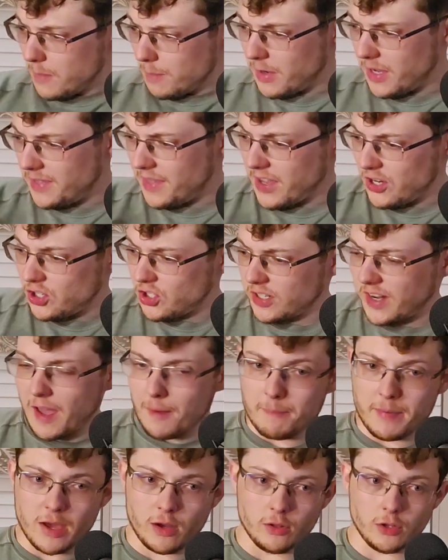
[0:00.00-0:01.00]
But they shouldn't
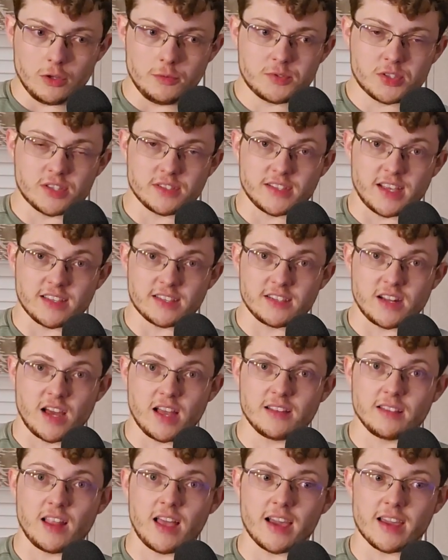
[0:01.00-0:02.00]
have belt loops because that's
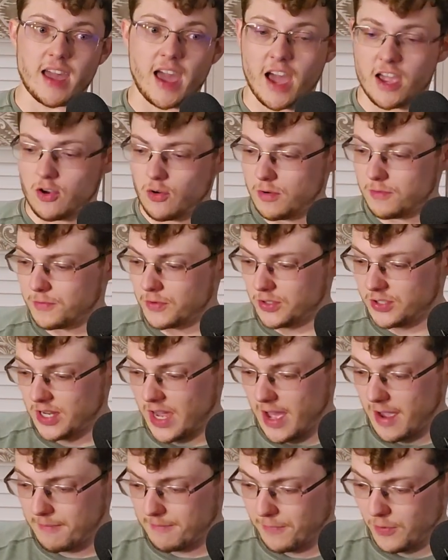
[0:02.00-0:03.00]
not like accurate for the
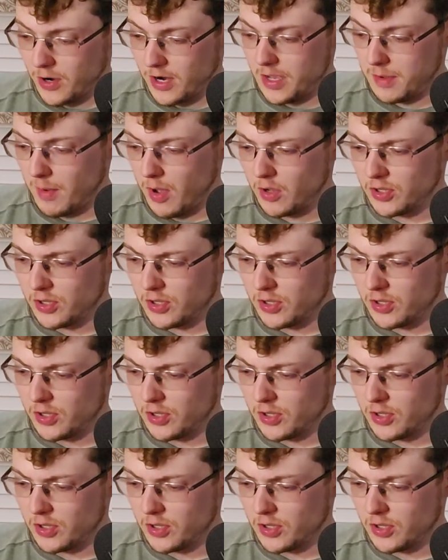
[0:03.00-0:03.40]
time frame.